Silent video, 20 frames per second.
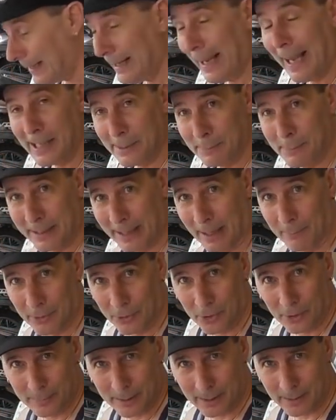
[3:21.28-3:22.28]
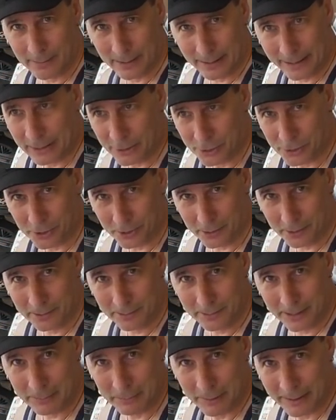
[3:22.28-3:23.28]
has become a little bit of an issue,
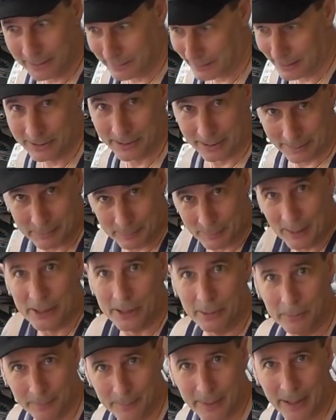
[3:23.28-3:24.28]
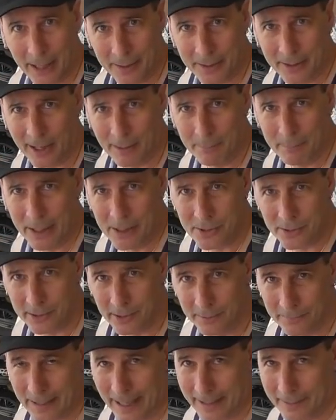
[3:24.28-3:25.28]
when especially with me. I think I mentioned
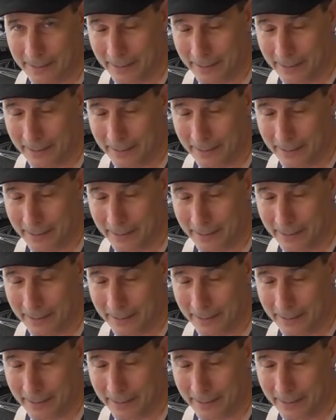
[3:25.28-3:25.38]
the fact